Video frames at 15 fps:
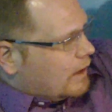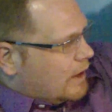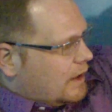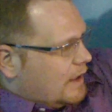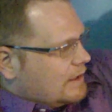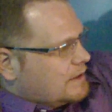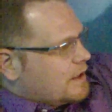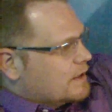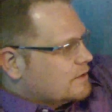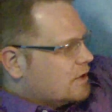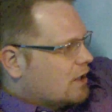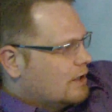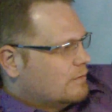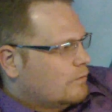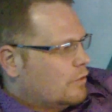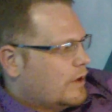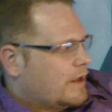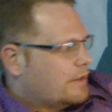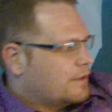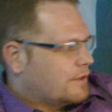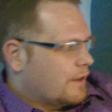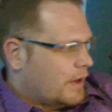It does come
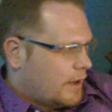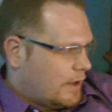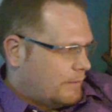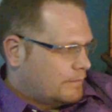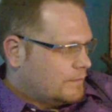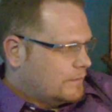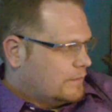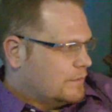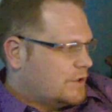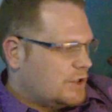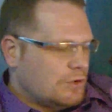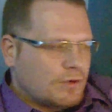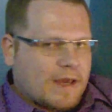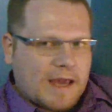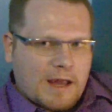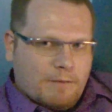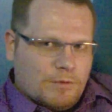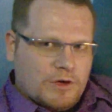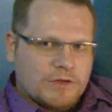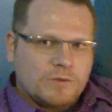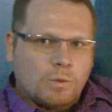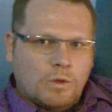with 2 cameras.